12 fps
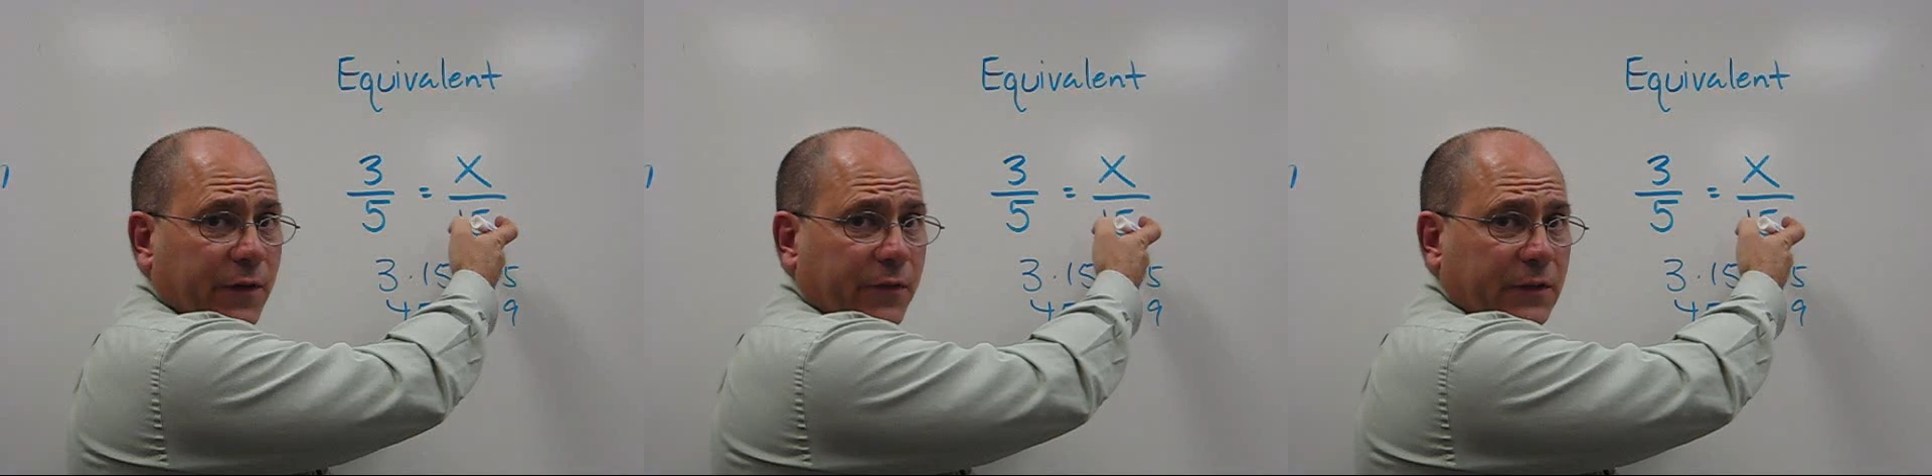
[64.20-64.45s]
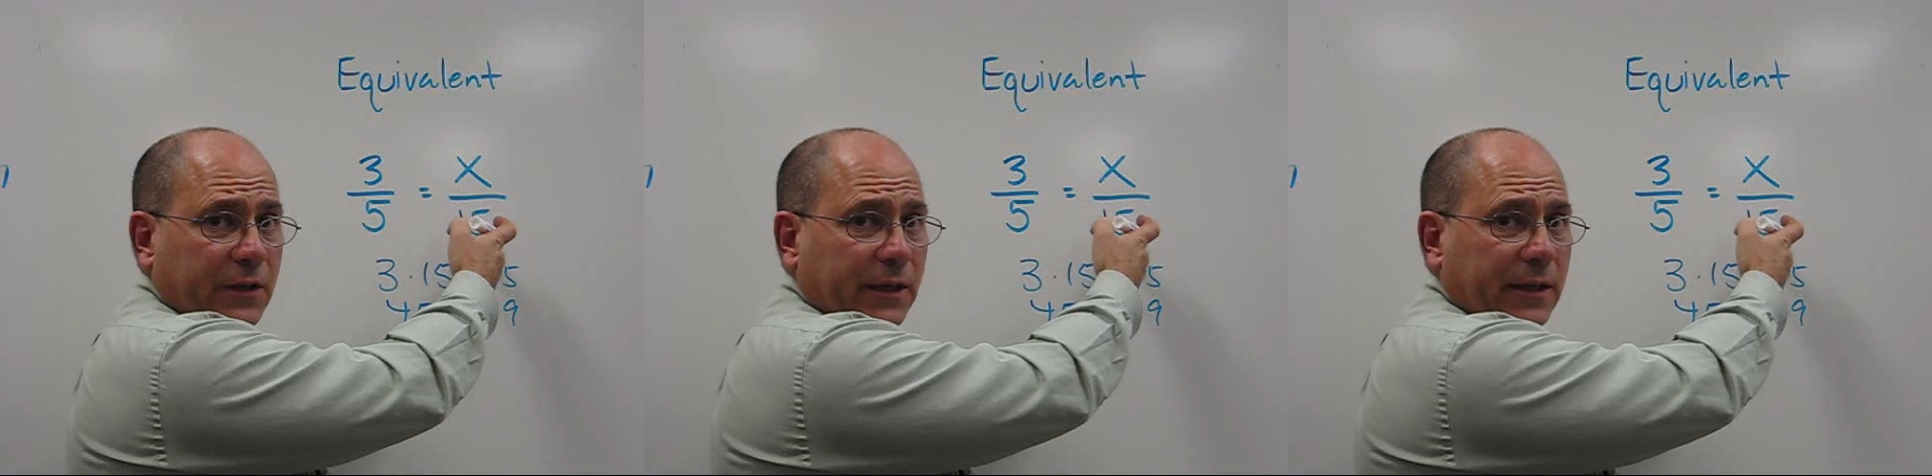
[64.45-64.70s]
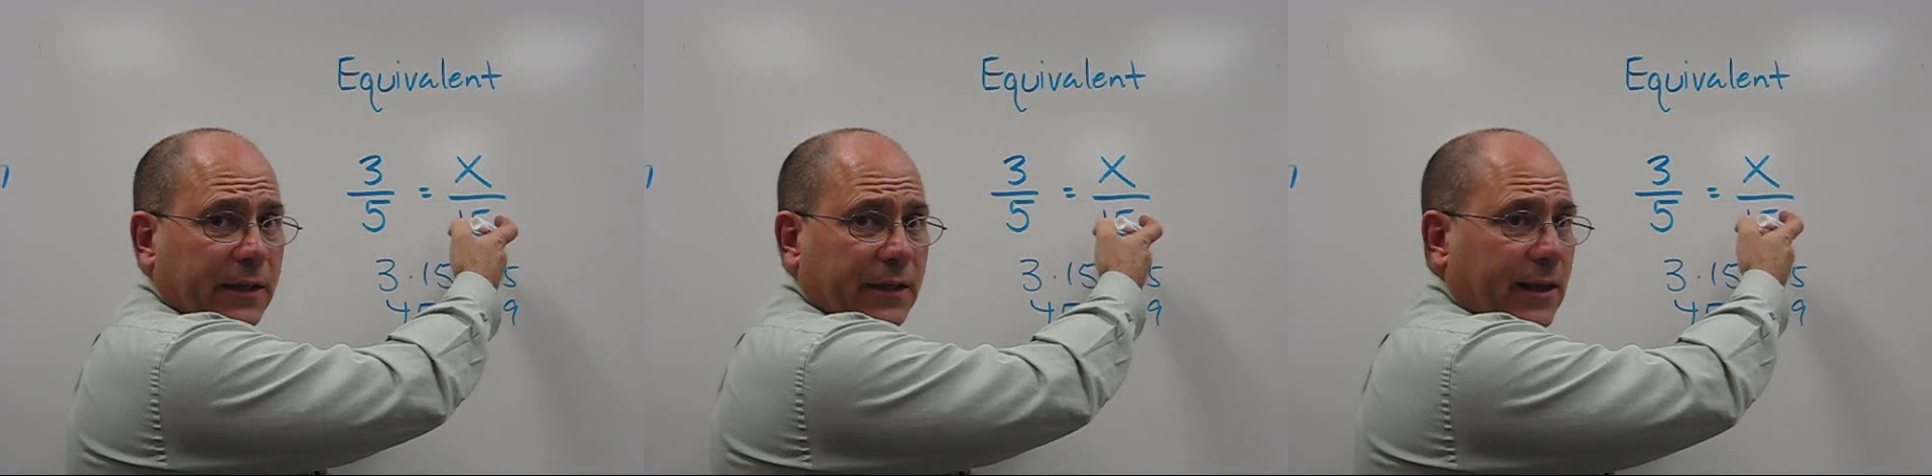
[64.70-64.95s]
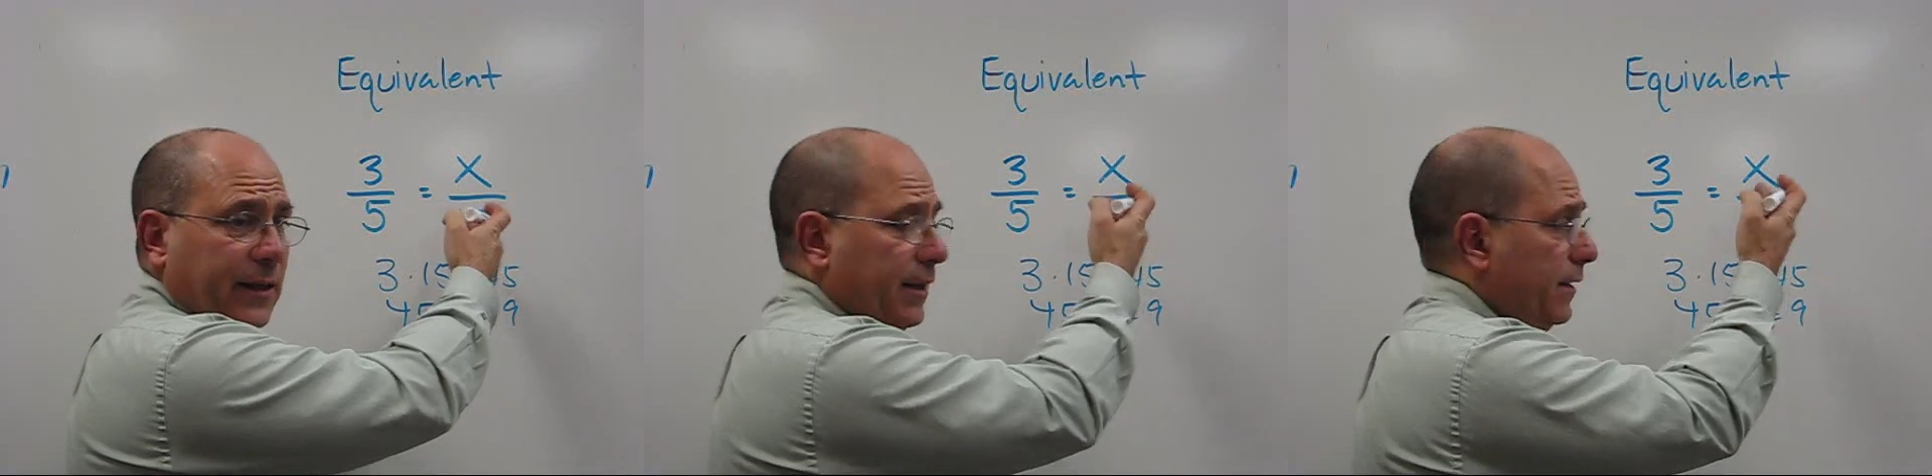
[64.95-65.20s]
15
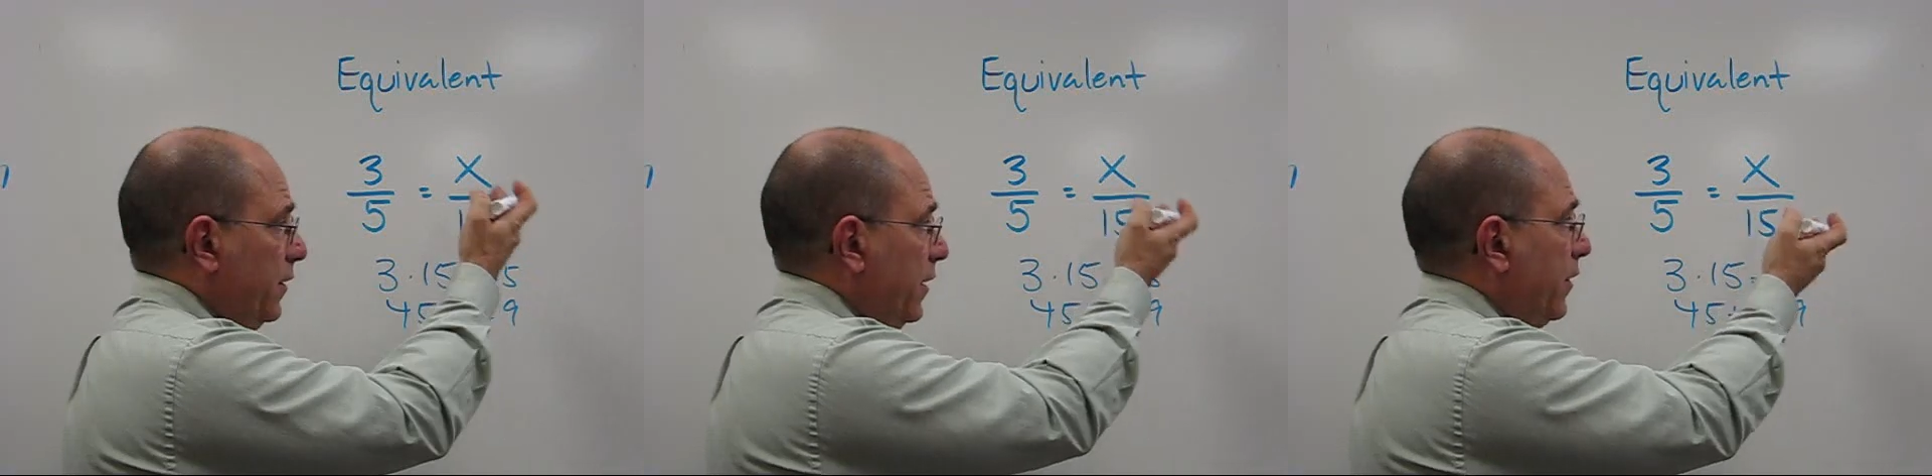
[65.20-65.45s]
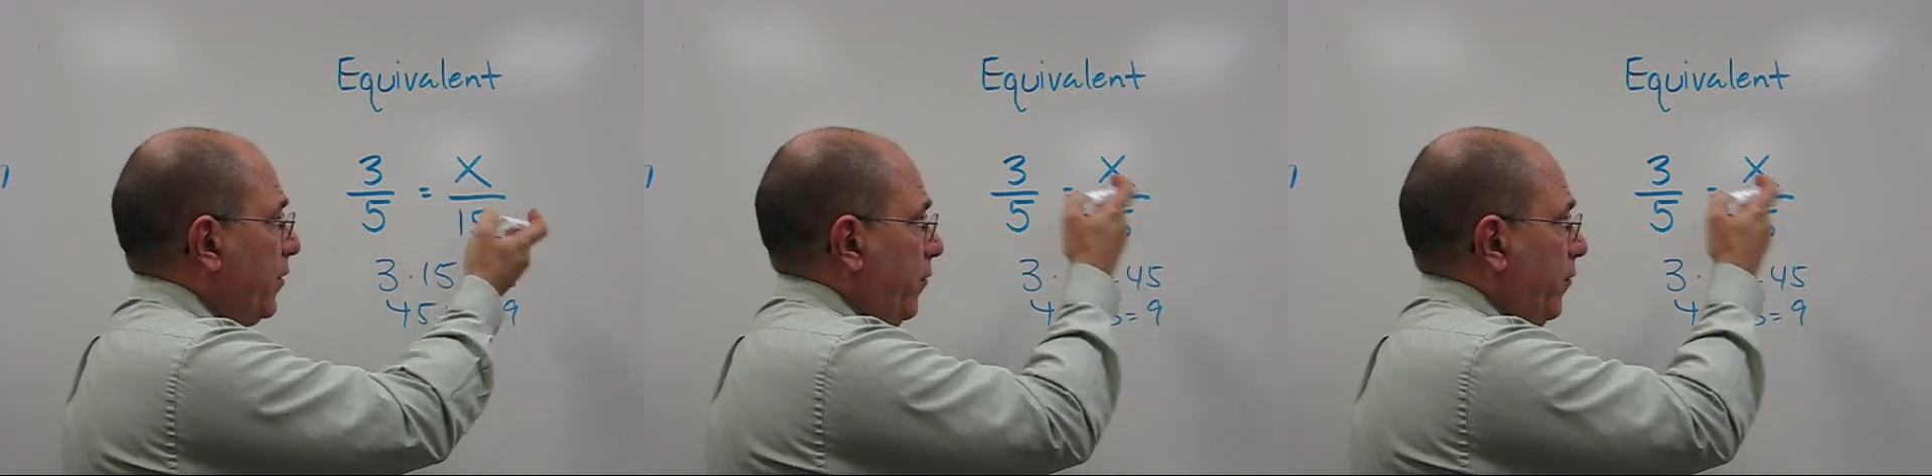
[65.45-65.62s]
and then you get